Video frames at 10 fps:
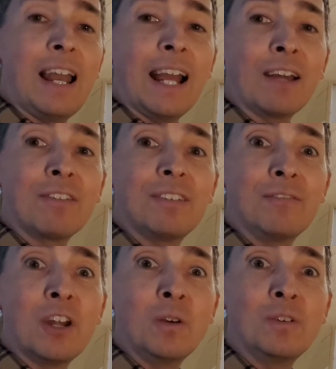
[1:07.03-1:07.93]
lengths of
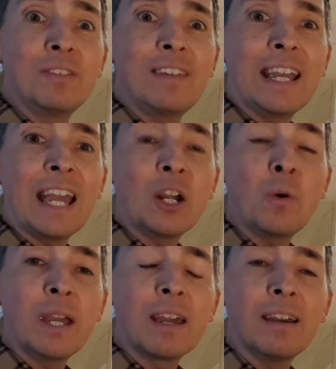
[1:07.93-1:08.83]
notes, they get
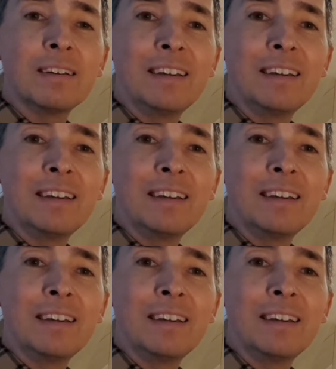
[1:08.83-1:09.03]
quicker